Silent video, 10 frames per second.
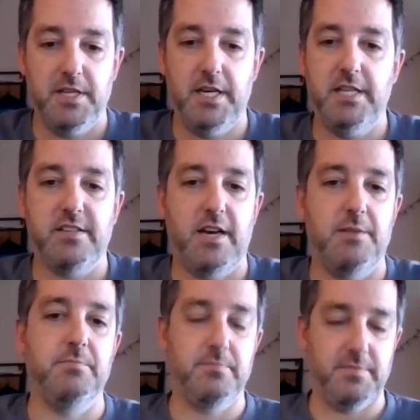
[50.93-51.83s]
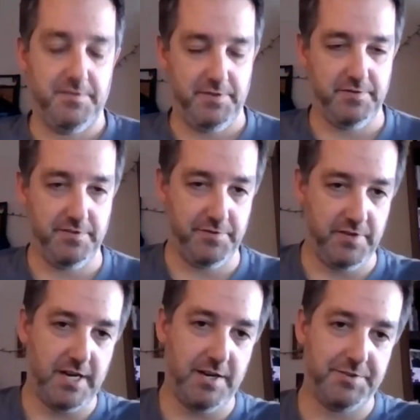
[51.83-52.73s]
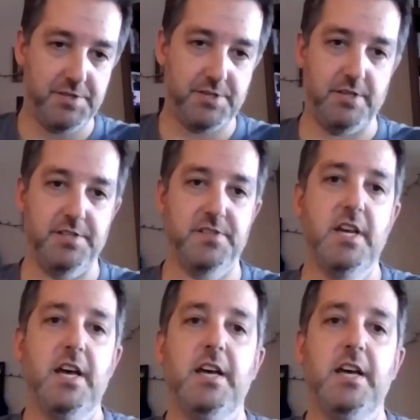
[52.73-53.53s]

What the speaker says: anytime if you got health insurance